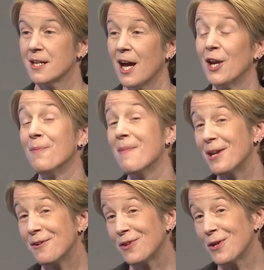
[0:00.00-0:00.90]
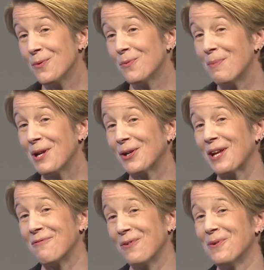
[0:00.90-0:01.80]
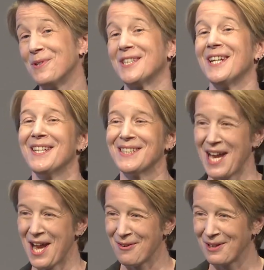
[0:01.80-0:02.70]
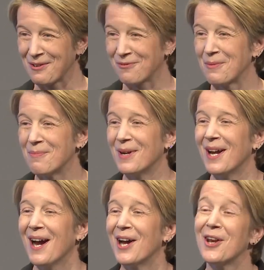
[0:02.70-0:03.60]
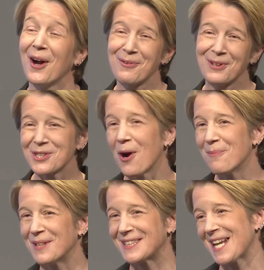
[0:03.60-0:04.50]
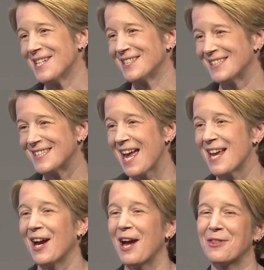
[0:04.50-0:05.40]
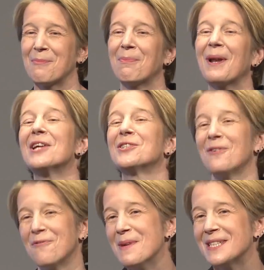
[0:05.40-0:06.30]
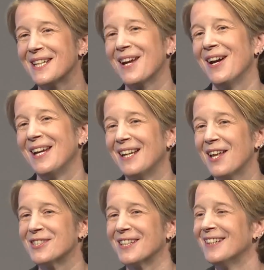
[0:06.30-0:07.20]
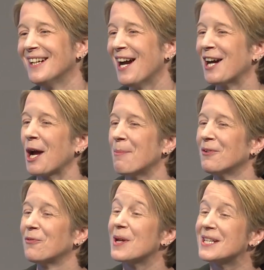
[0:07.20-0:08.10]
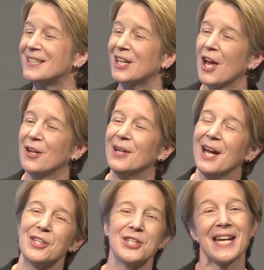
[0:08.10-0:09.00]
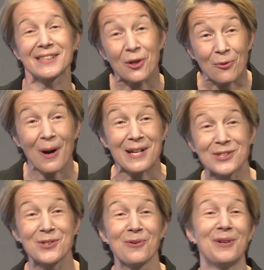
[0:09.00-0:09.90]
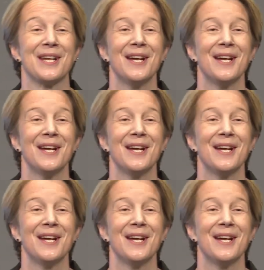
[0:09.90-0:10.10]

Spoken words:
I know many of you will be looking forward to hearing from Anira Thomas later today. I had the pleasure of meeting her in London a couple of weeks ago, and she has a great story